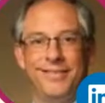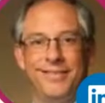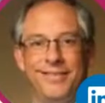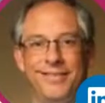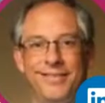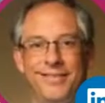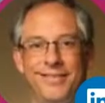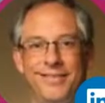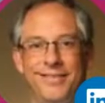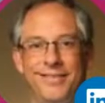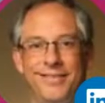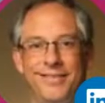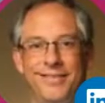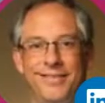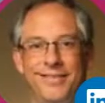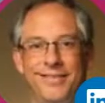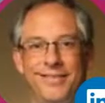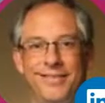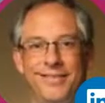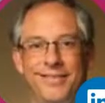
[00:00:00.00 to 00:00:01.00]

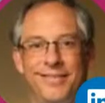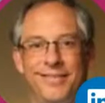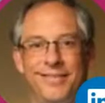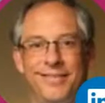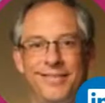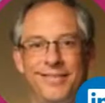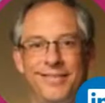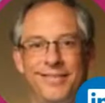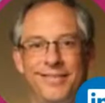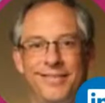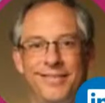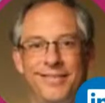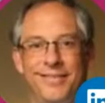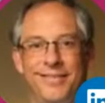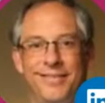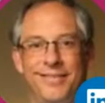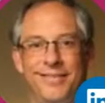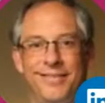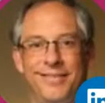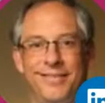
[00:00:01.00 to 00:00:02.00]

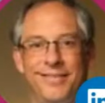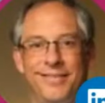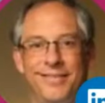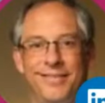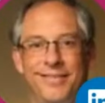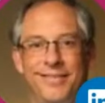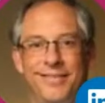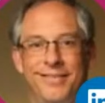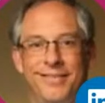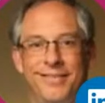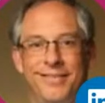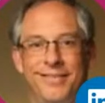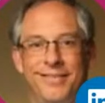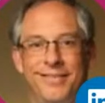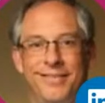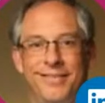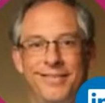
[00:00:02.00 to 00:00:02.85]
No words are spoken by the person on screen.